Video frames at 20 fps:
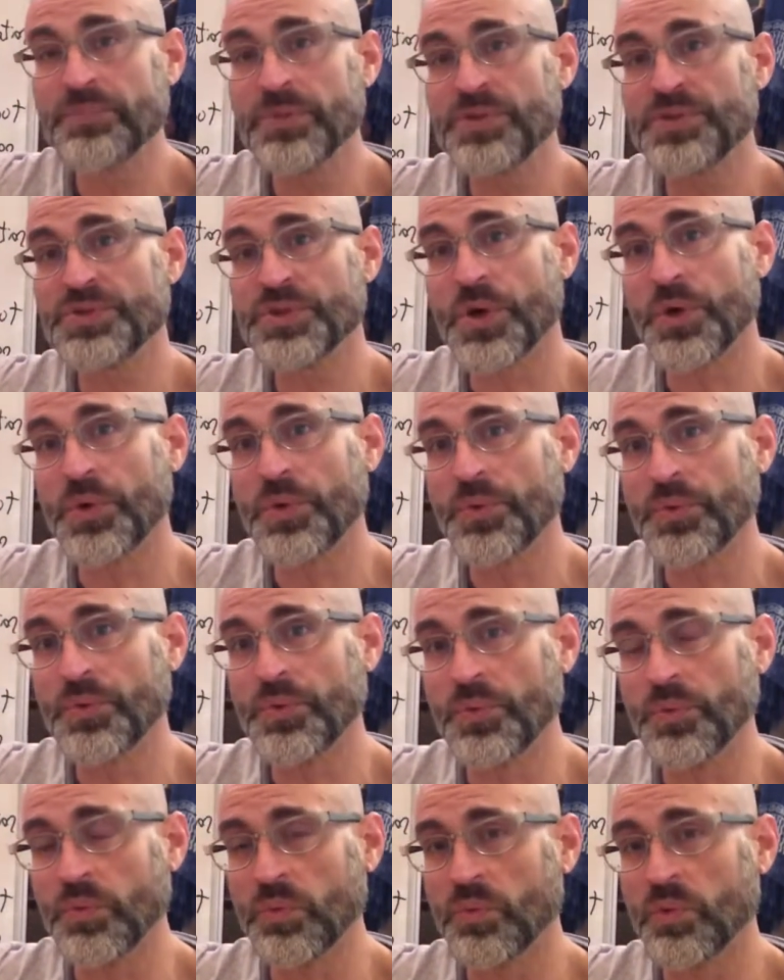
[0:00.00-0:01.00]
So
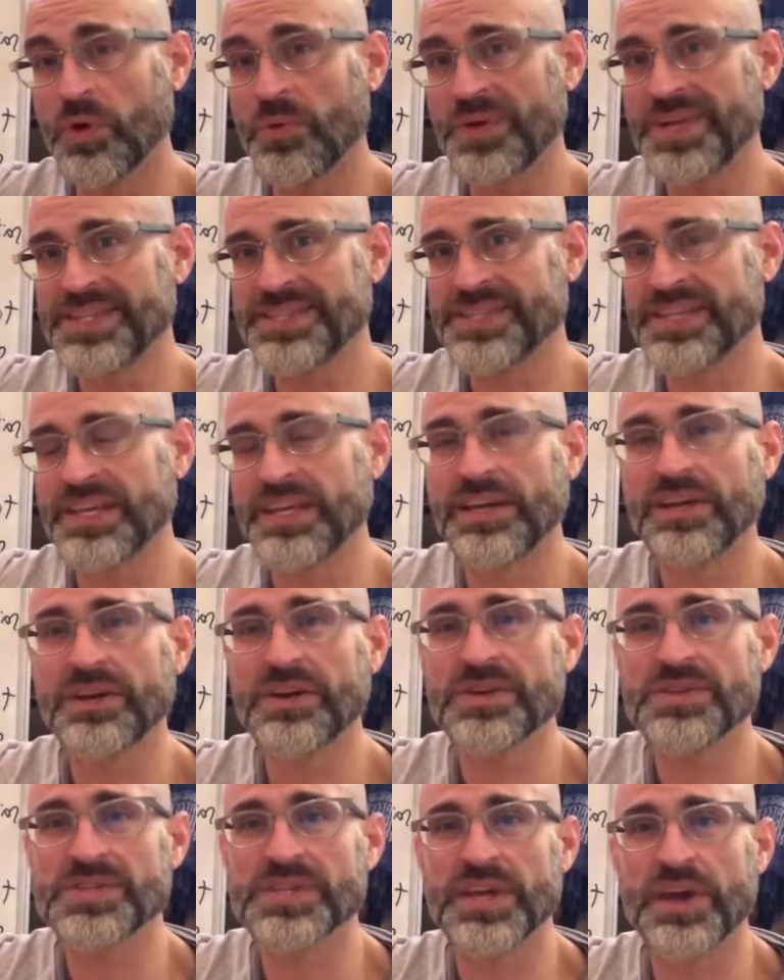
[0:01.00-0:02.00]
what we see
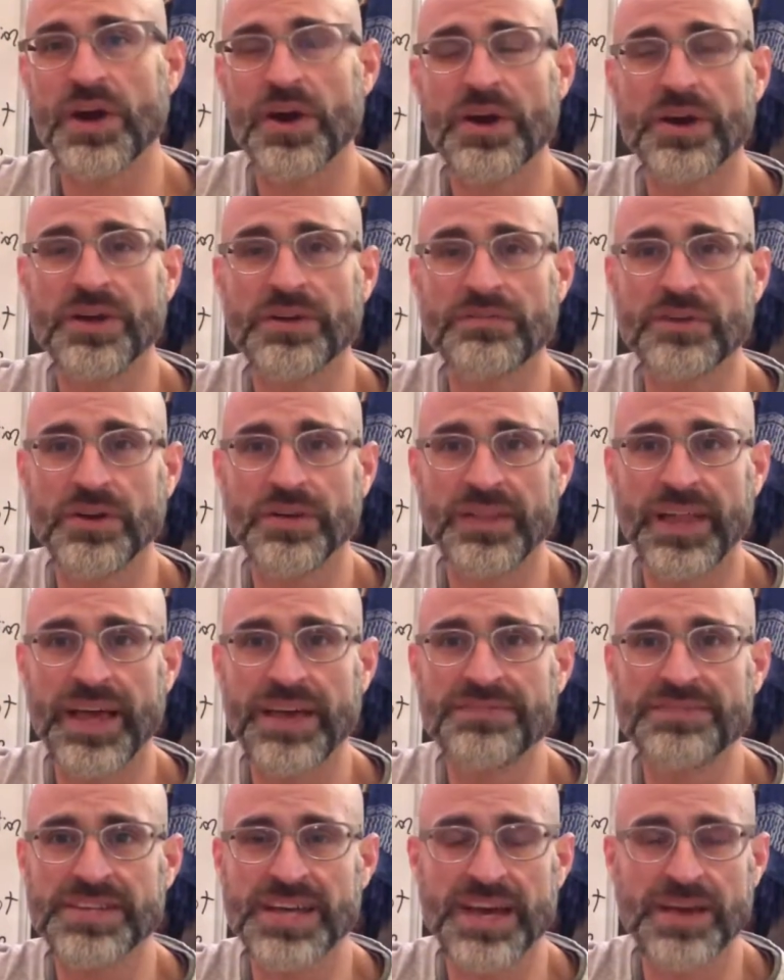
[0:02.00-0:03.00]
here is the arc of our
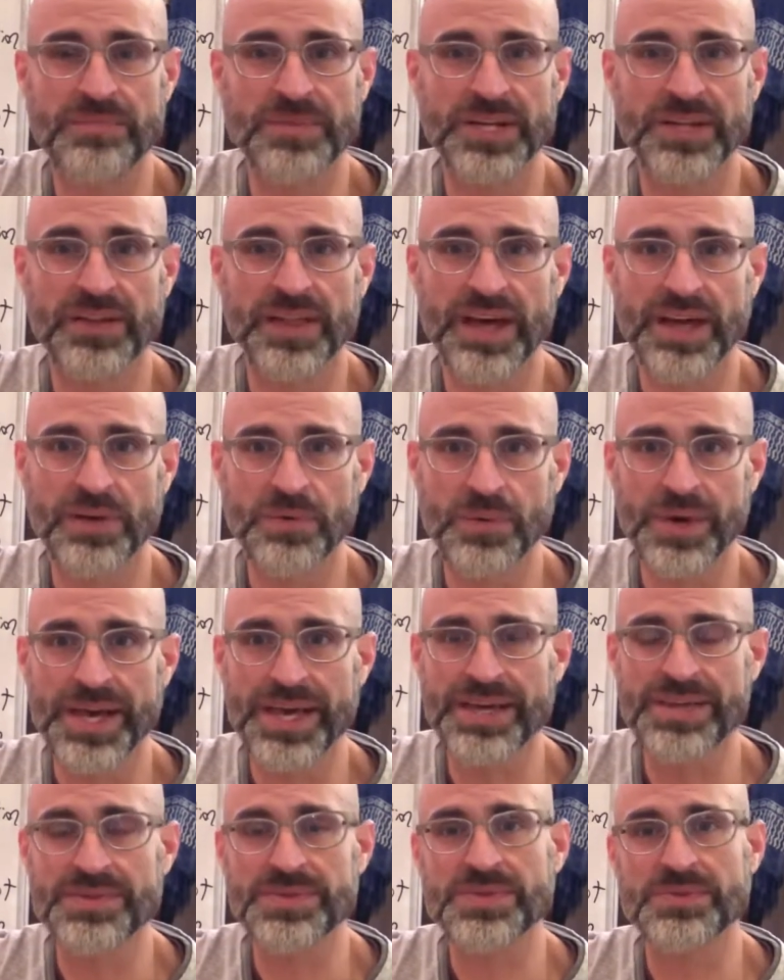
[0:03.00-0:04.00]
lifetime in a lot of
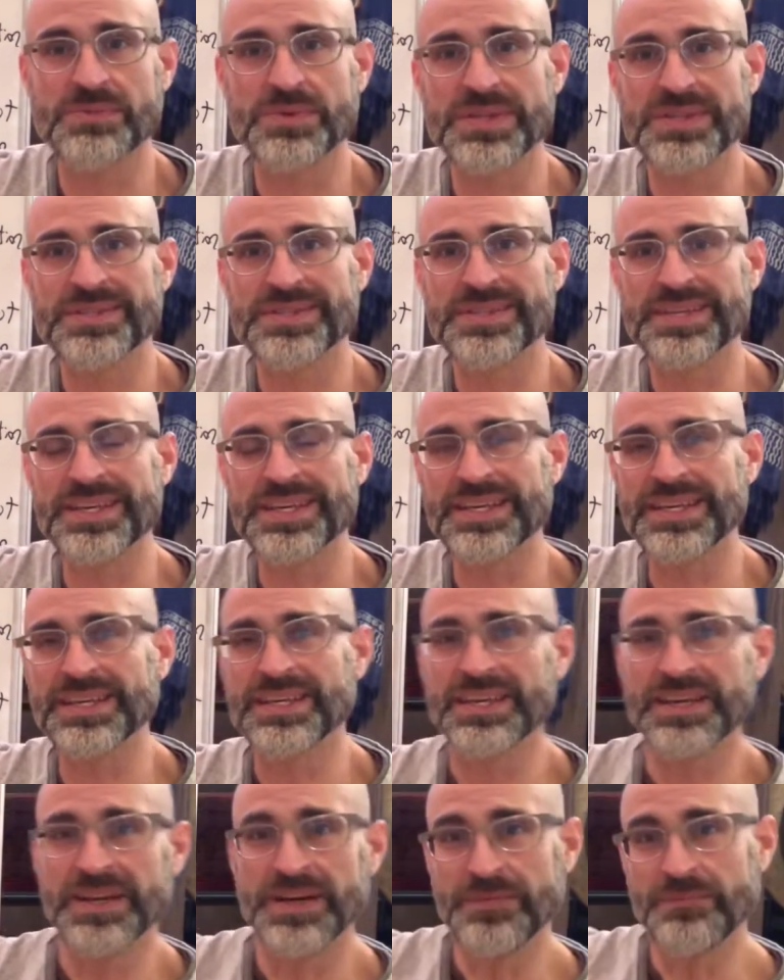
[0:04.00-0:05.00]
ways. We
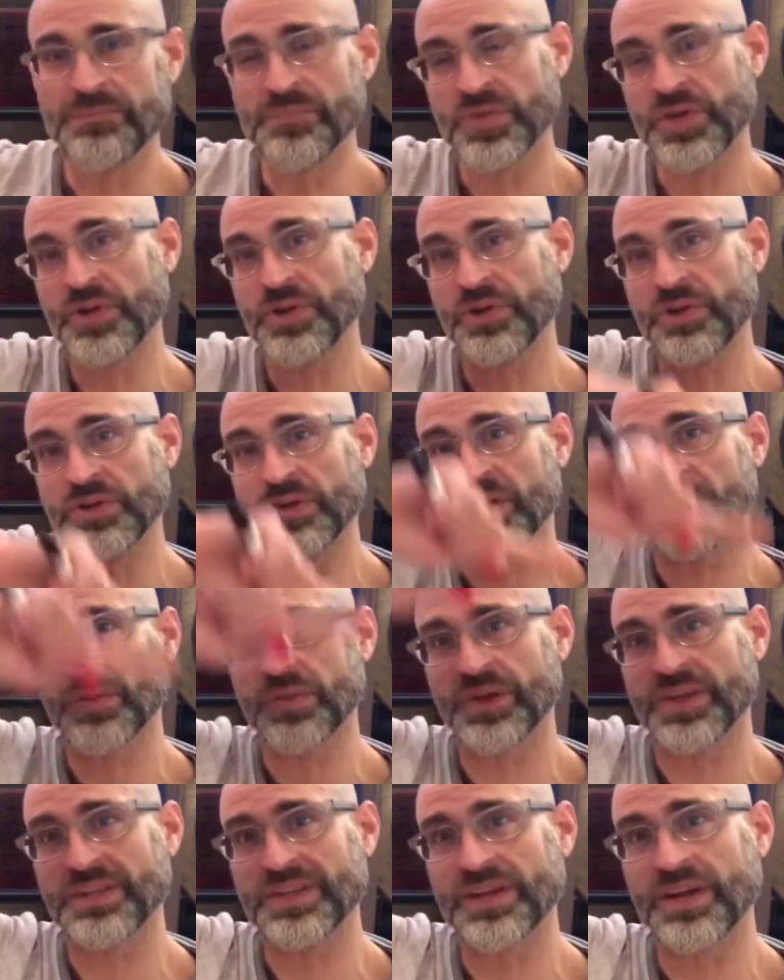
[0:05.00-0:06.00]
see, you know, you can
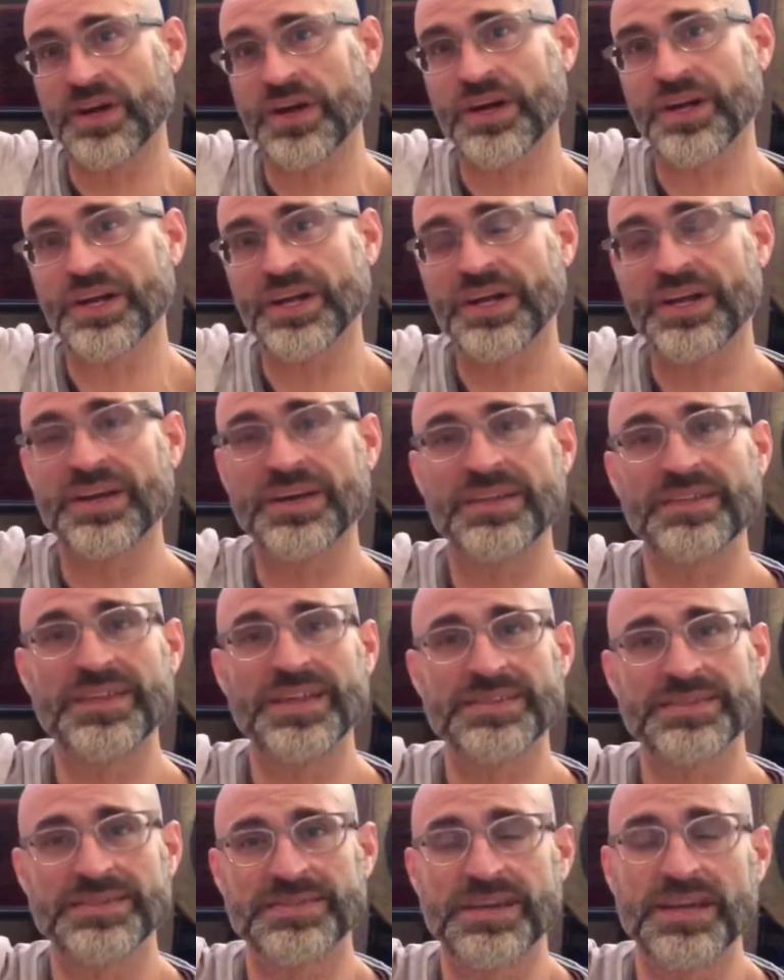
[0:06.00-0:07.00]
look at the arc
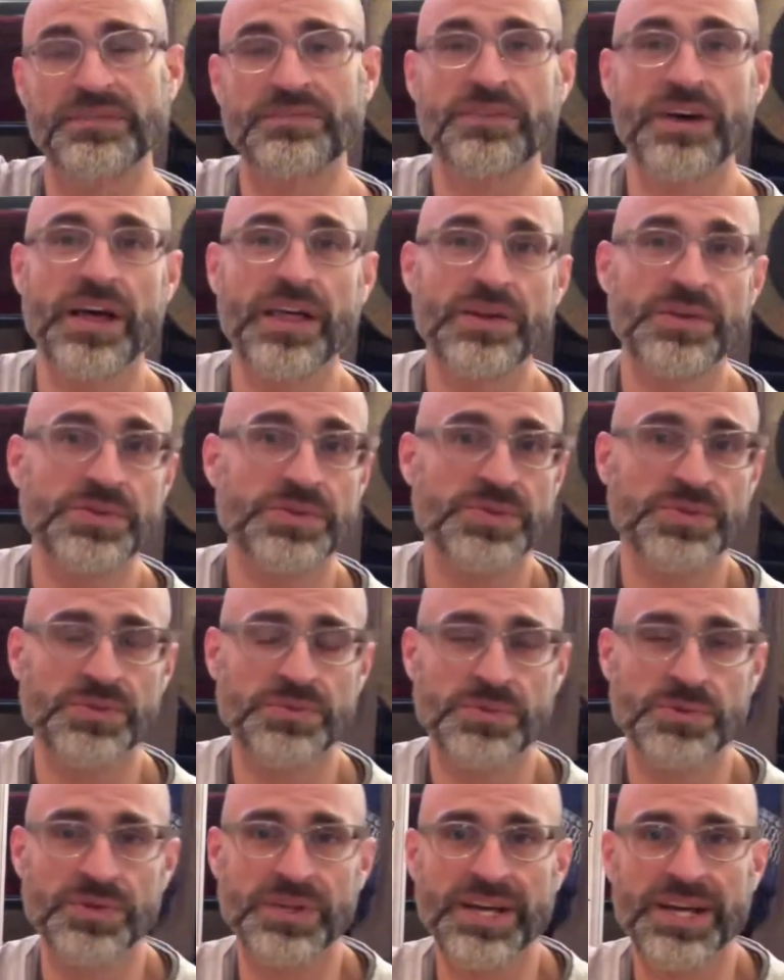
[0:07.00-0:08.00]
that the sun follows
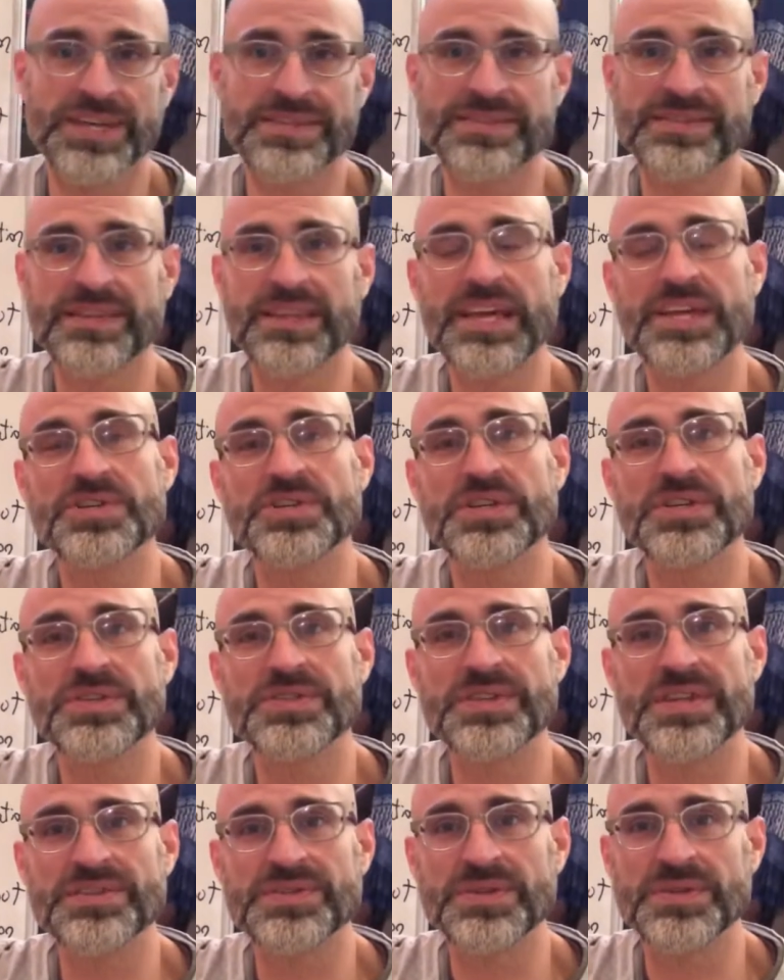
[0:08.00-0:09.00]
through the
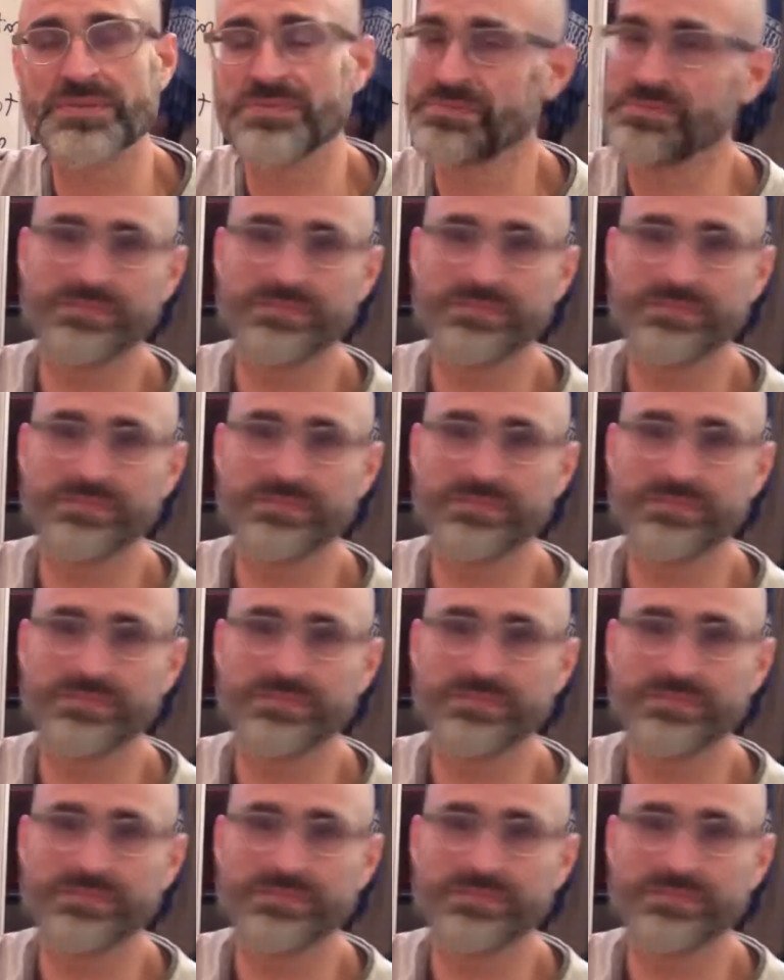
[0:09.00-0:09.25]
constellations as it,